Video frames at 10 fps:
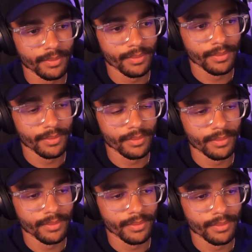I want to make
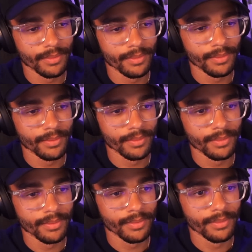sure I
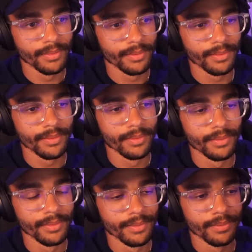get it exactly right.